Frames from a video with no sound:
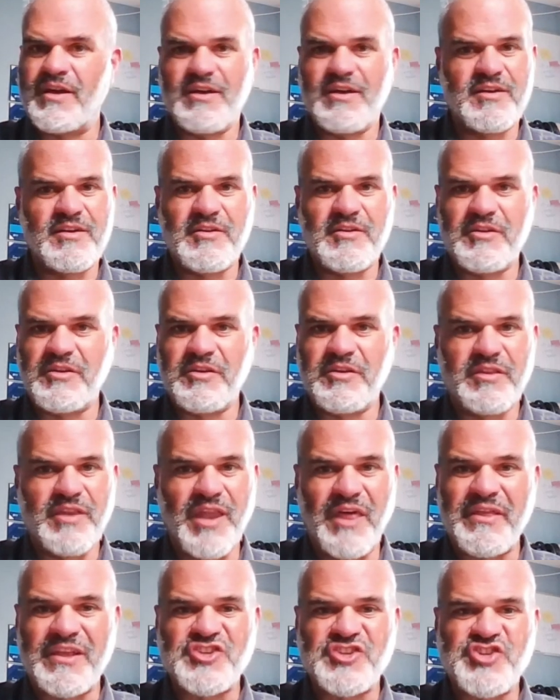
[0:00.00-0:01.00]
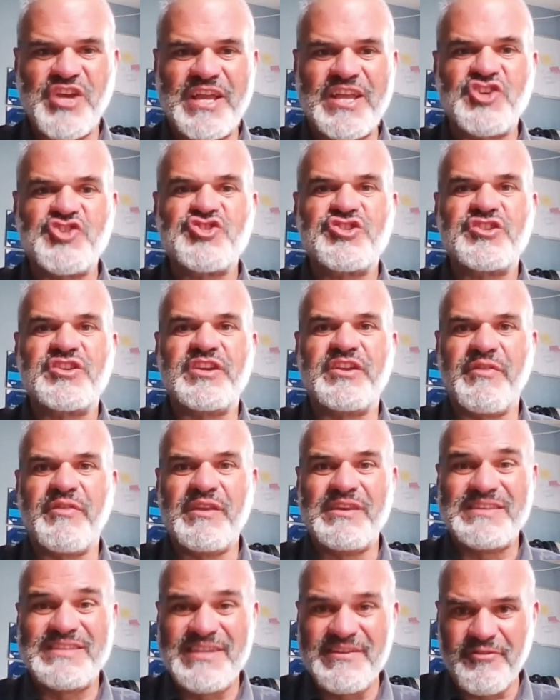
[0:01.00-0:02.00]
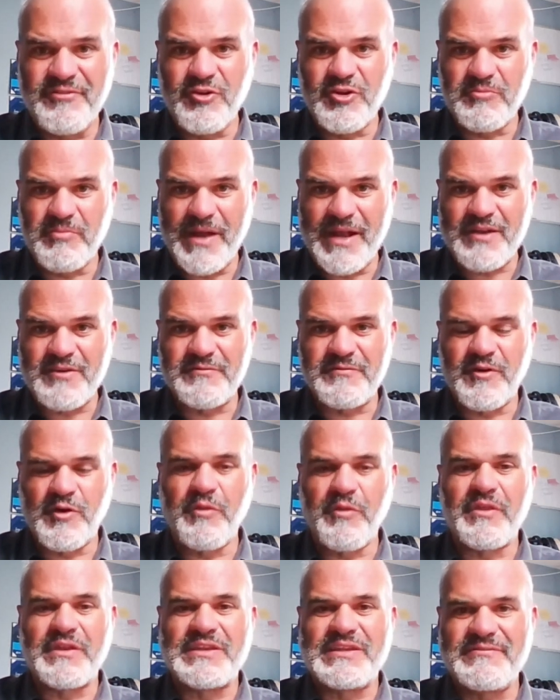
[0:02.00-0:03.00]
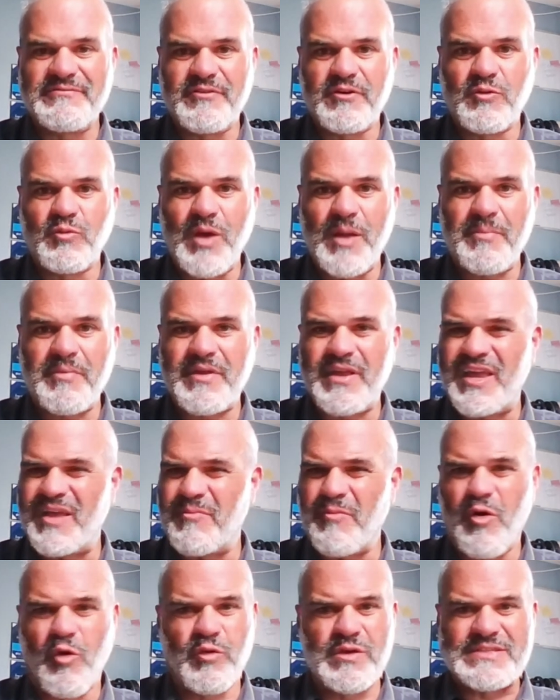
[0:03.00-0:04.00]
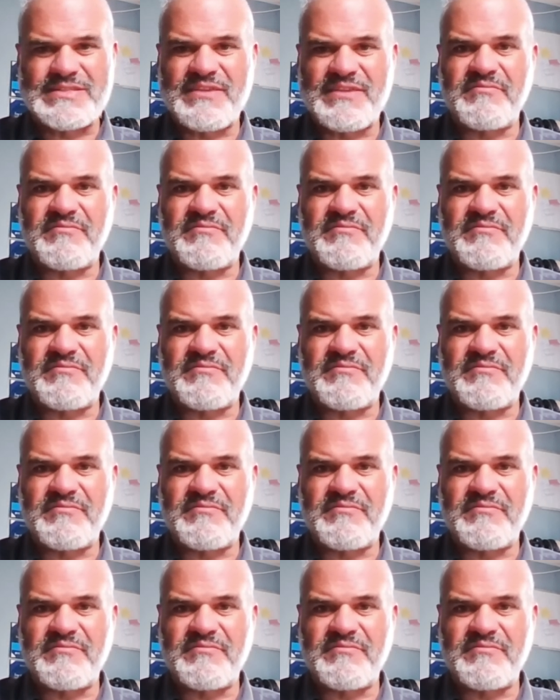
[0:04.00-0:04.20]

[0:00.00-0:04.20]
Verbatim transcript: Uh, nothing changed. The default microphone, the default webcam, only